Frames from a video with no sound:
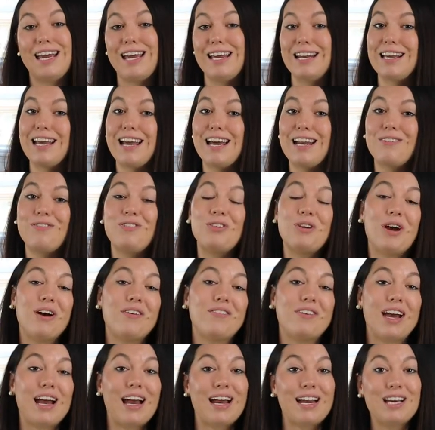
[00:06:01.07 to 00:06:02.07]
And again, if you
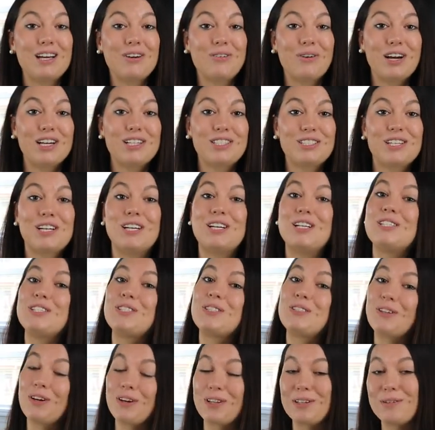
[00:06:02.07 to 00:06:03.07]
have any
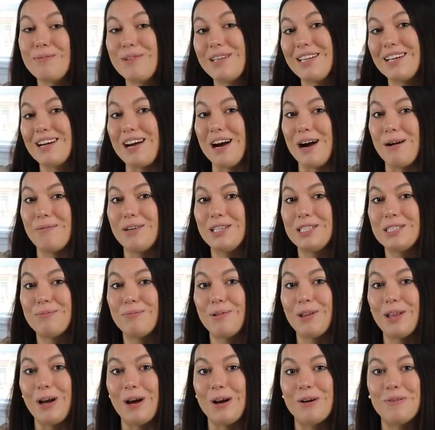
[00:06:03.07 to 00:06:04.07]
questions, throw them in the comments
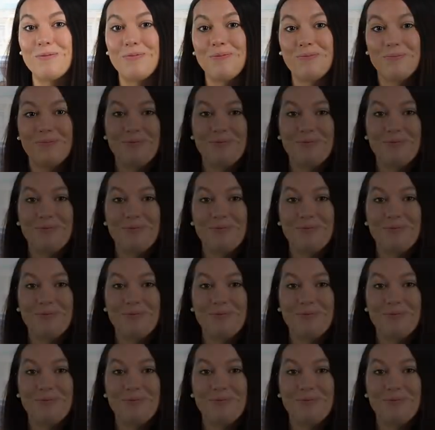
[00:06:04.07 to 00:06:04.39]
below.